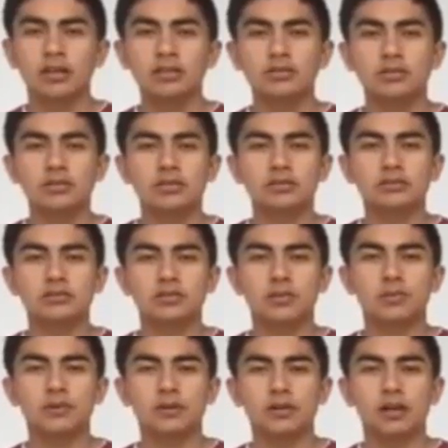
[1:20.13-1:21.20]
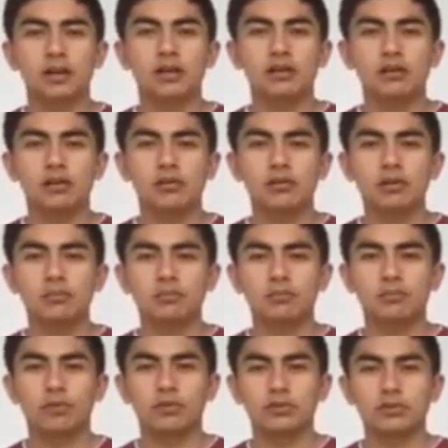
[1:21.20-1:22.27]
into these upper and lower
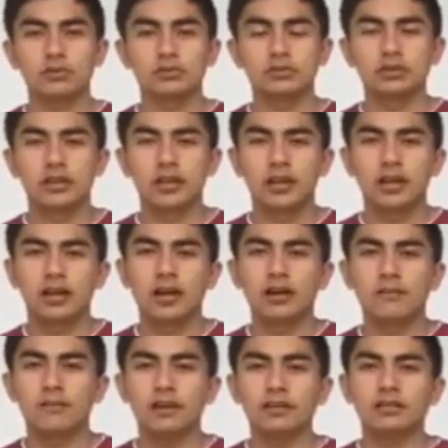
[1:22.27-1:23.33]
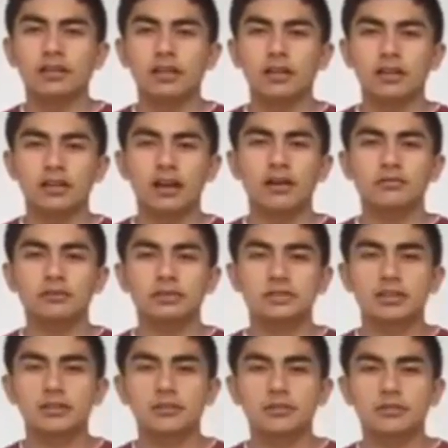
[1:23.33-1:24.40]
portions, a fact that has
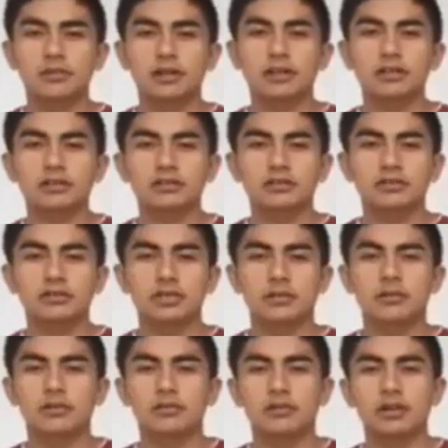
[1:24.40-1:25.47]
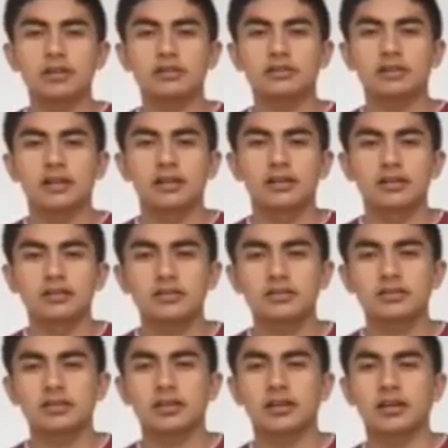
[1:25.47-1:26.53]
given rise to several myths and
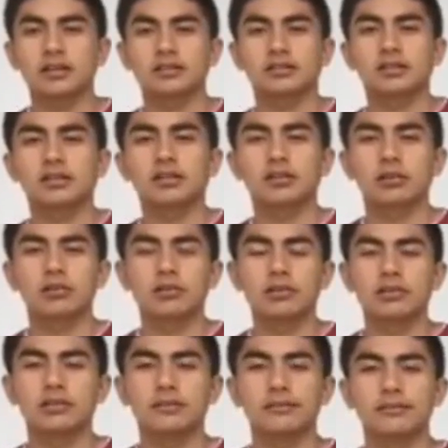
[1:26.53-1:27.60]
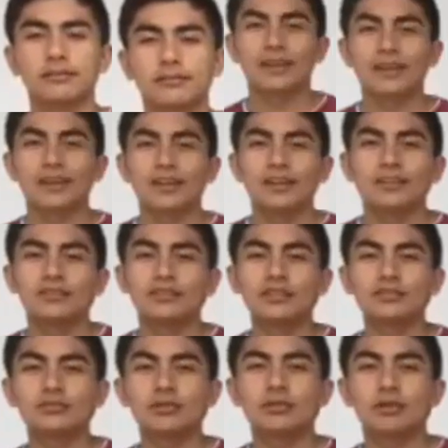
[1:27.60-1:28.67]
legends as their origin.
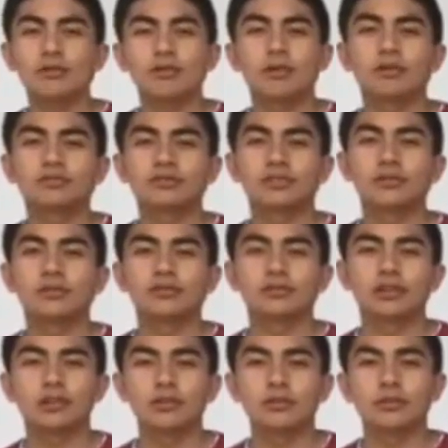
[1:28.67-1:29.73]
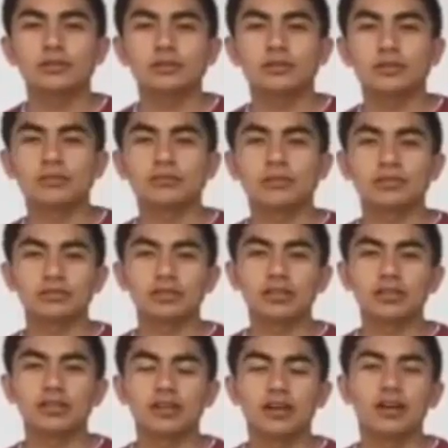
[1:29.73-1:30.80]
This river forms the boundary between
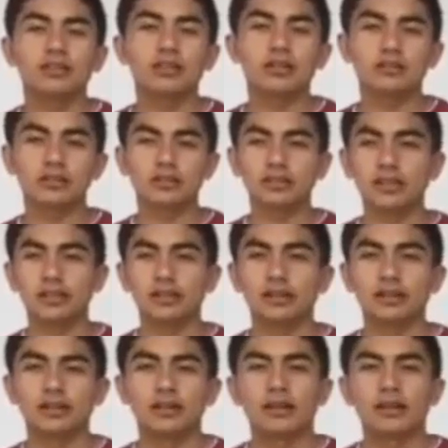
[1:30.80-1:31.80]
Brazil and Argentina,